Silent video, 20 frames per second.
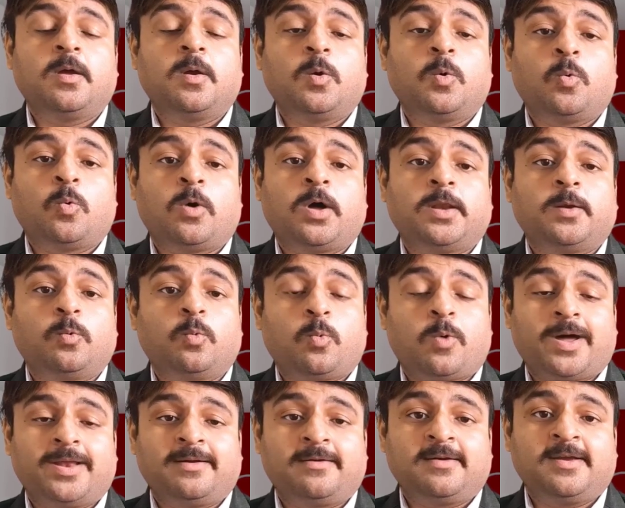won
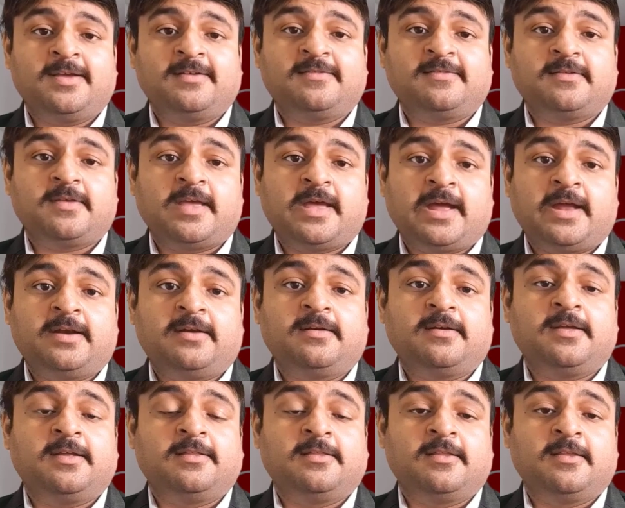1 race, and
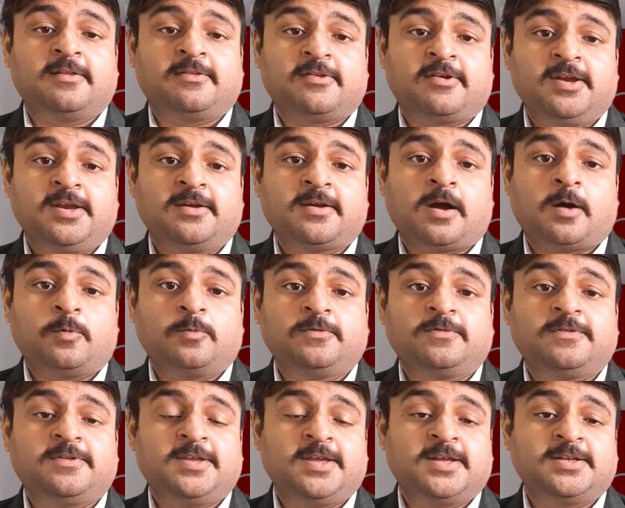in the 3
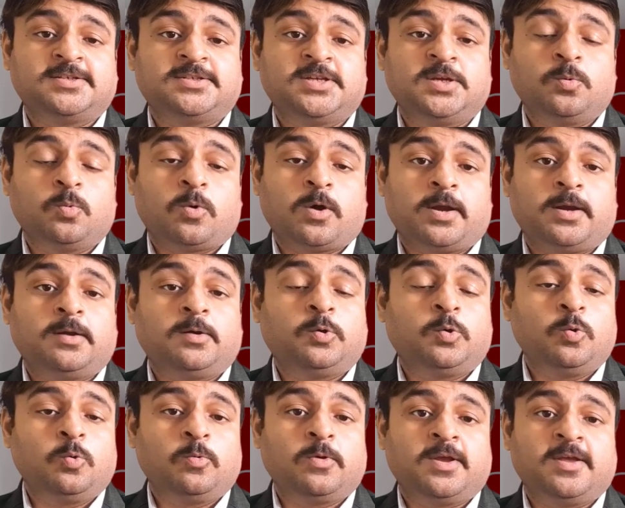rounds Tianqi won
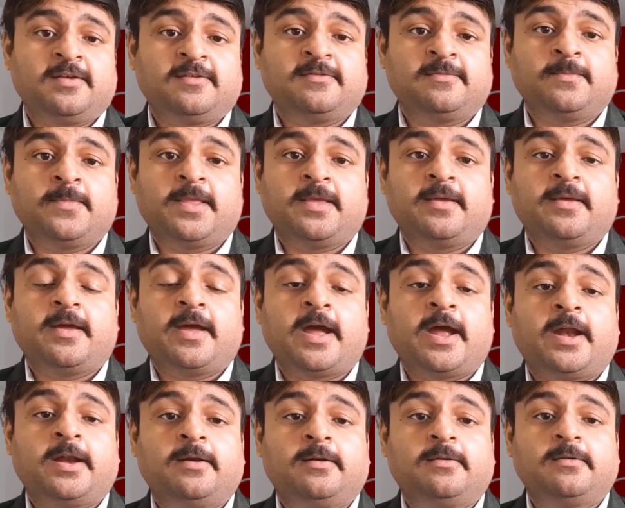2 races
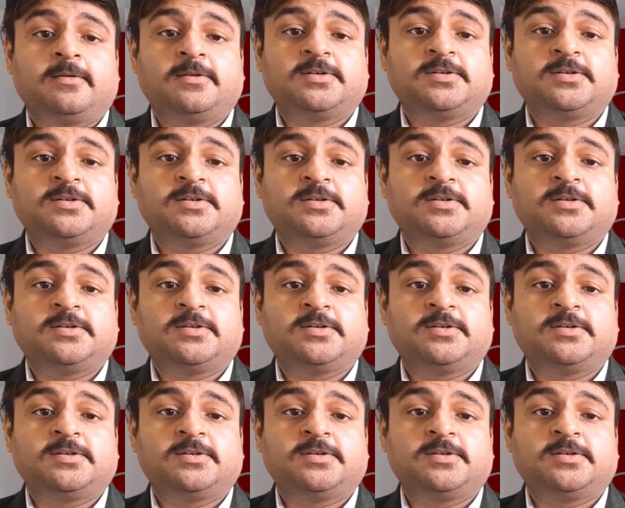and